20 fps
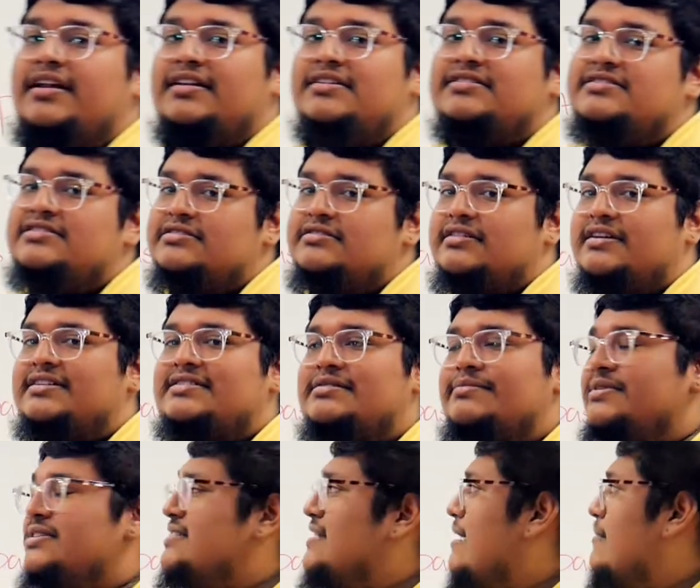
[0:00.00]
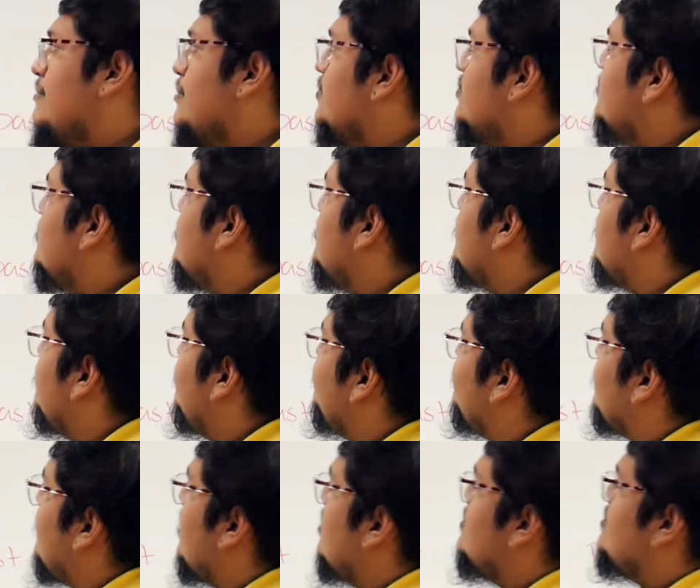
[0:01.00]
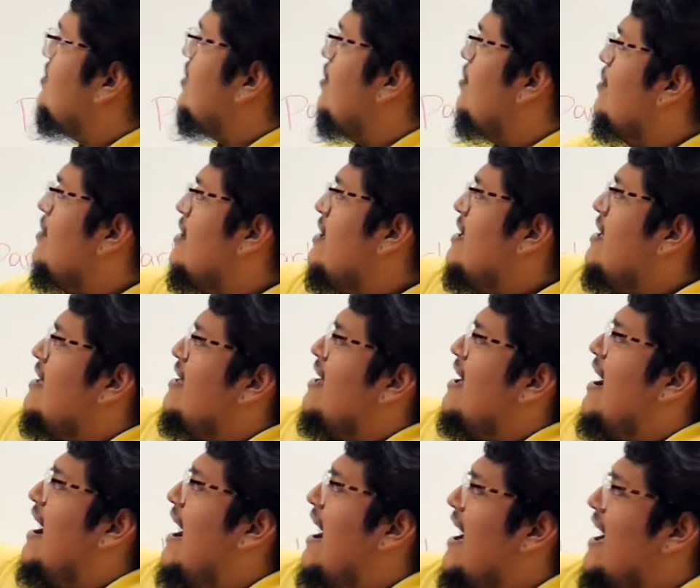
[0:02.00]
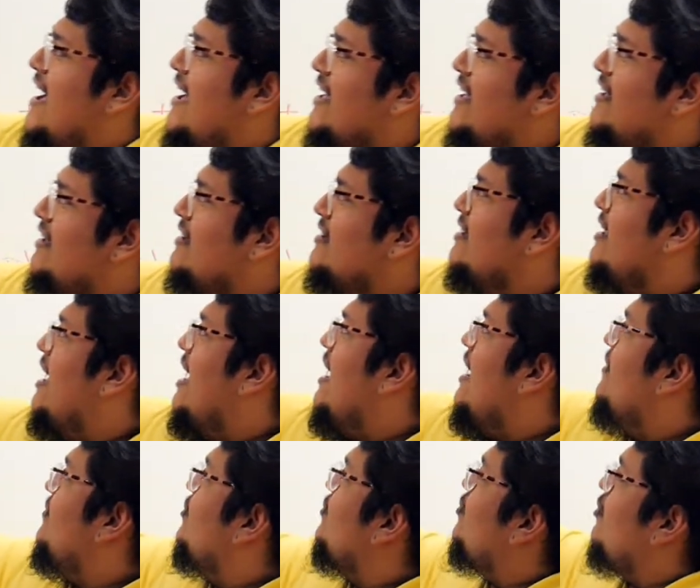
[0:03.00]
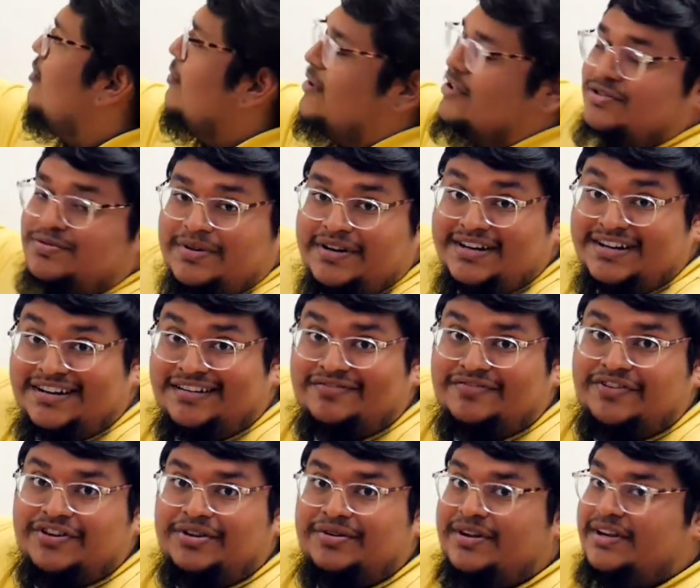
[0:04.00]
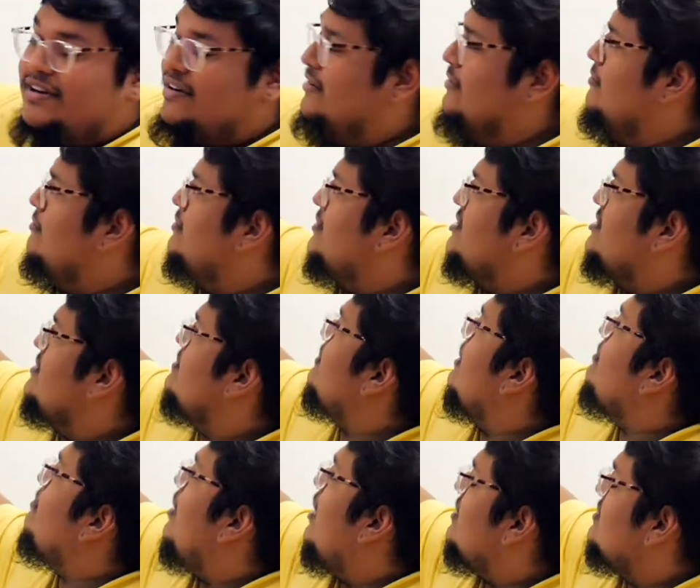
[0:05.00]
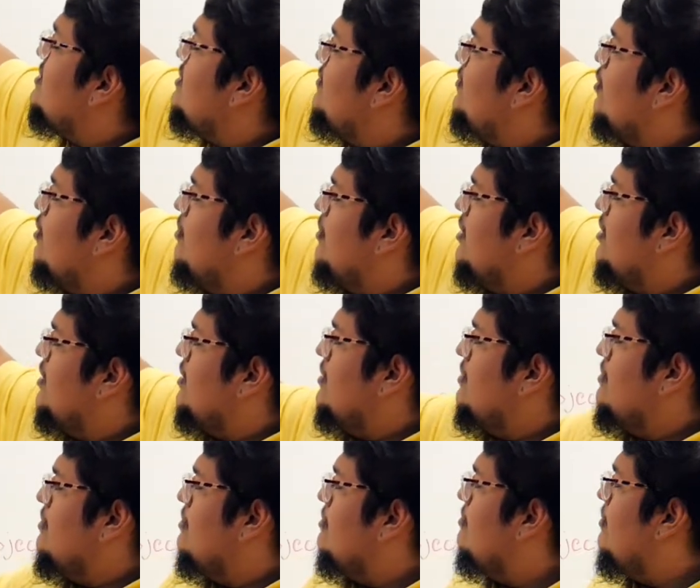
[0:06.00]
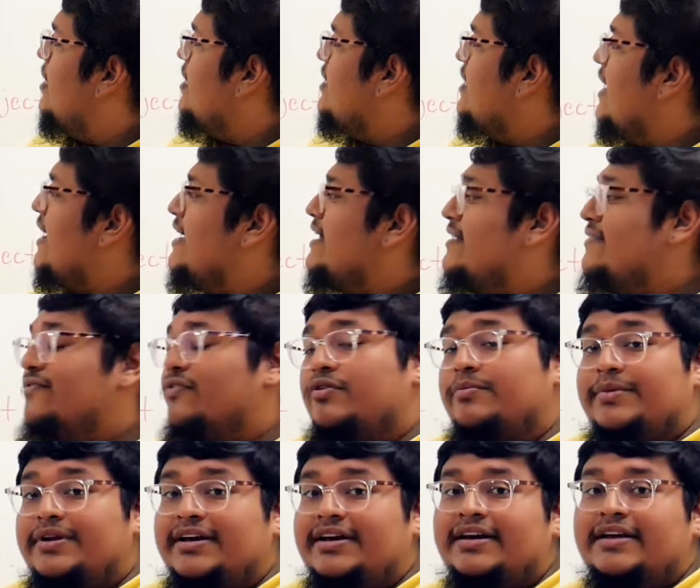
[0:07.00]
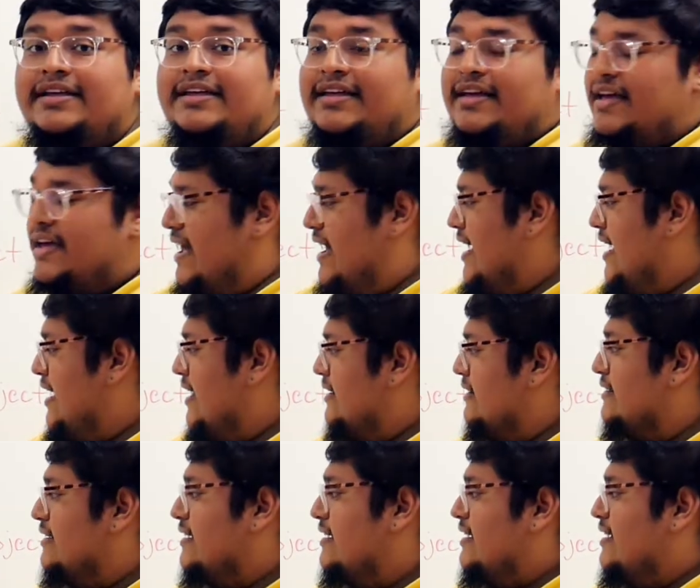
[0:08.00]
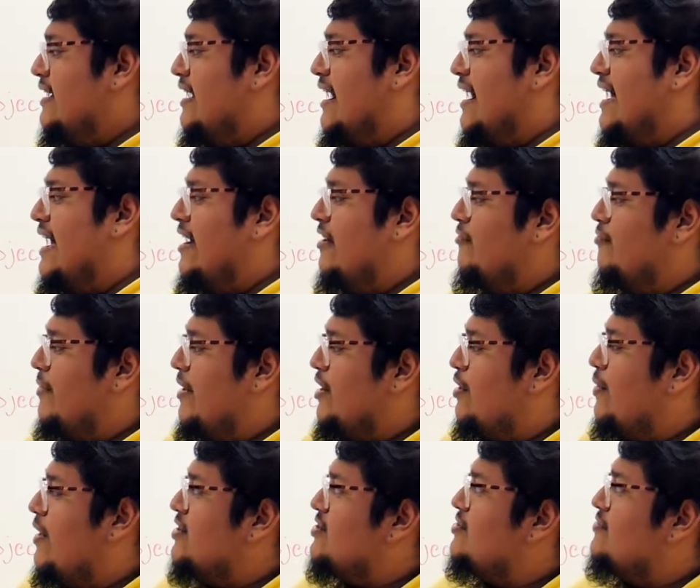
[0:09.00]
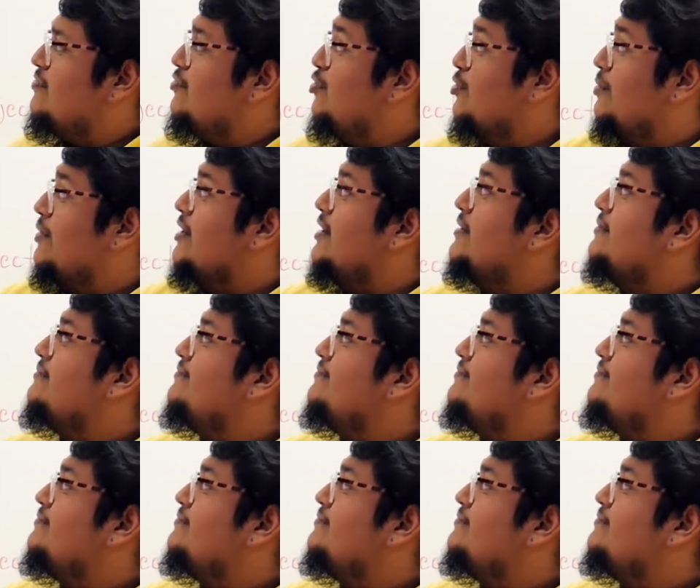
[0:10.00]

Let's just look at some examples. So I have the formulas written down for you here. This is my positive formula, my negative formula, and I have my question formula.